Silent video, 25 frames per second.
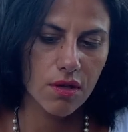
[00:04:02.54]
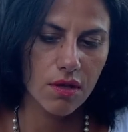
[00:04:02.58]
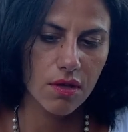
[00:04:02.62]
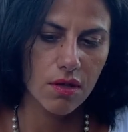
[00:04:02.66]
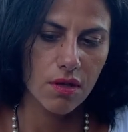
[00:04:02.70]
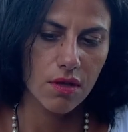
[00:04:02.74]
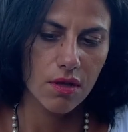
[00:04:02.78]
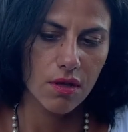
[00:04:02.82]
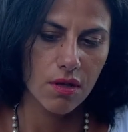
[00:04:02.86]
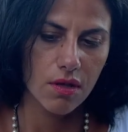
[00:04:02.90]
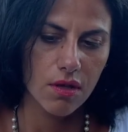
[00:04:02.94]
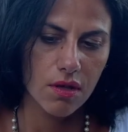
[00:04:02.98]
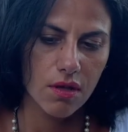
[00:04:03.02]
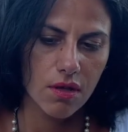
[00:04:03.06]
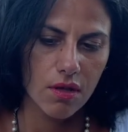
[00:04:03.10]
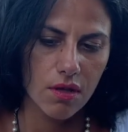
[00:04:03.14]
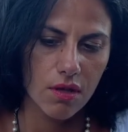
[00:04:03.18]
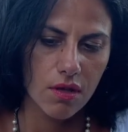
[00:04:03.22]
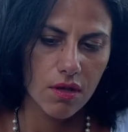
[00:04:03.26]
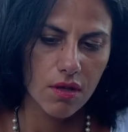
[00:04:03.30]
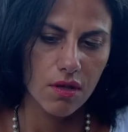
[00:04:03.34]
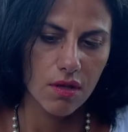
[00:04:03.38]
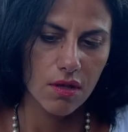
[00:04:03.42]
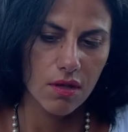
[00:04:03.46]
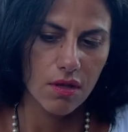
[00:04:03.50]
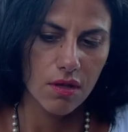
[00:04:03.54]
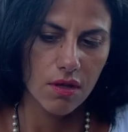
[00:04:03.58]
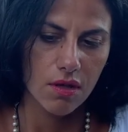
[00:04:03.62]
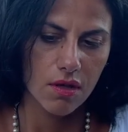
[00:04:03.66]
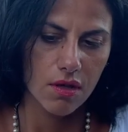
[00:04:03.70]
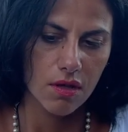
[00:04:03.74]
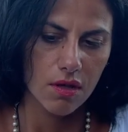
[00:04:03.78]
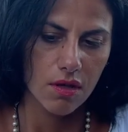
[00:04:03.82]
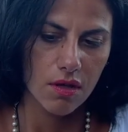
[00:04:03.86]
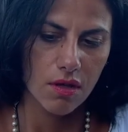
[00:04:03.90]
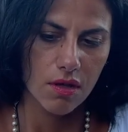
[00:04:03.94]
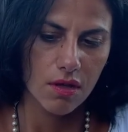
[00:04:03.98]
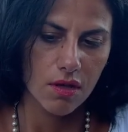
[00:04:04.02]

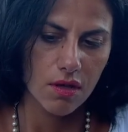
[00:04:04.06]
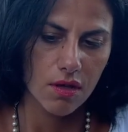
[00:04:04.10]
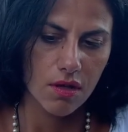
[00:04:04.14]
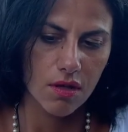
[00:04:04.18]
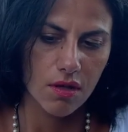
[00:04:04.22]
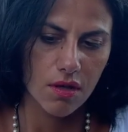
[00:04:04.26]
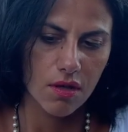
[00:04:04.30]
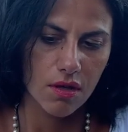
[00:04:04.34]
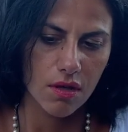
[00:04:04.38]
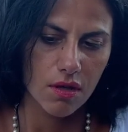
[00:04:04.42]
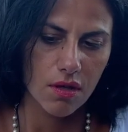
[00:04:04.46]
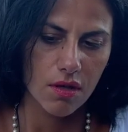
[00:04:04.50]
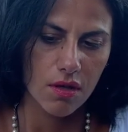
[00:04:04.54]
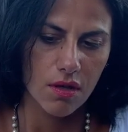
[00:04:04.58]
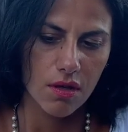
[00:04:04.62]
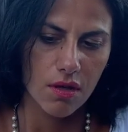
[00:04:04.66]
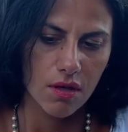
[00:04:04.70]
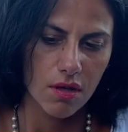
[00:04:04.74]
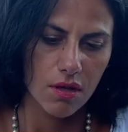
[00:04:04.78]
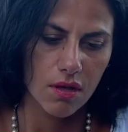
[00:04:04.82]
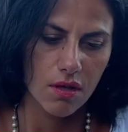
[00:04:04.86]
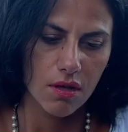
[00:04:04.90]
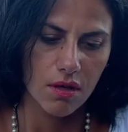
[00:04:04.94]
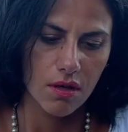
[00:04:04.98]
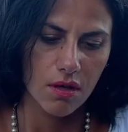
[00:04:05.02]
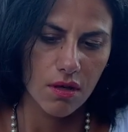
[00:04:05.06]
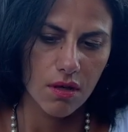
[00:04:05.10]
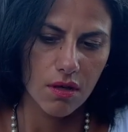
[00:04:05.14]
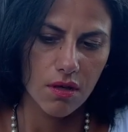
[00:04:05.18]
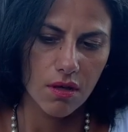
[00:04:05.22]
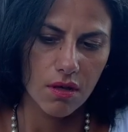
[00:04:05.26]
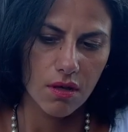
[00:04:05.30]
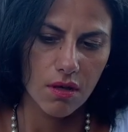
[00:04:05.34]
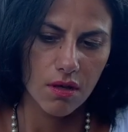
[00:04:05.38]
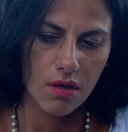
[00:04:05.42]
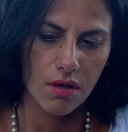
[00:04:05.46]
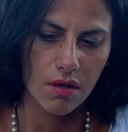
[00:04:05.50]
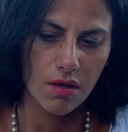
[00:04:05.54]

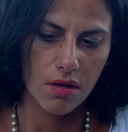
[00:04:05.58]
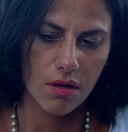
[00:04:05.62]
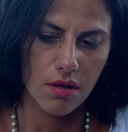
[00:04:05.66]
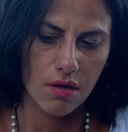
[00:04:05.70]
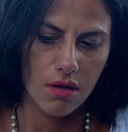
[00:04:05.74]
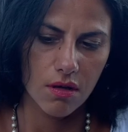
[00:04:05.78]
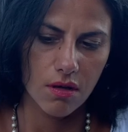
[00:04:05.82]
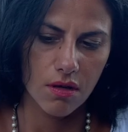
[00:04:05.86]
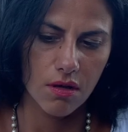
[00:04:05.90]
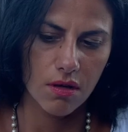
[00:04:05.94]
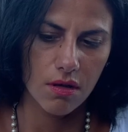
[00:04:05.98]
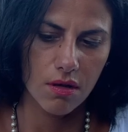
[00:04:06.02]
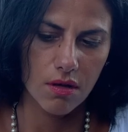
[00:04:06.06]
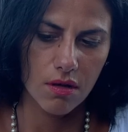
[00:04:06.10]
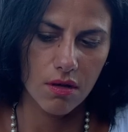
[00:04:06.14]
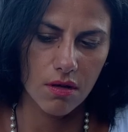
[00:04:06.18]
Nothing is said.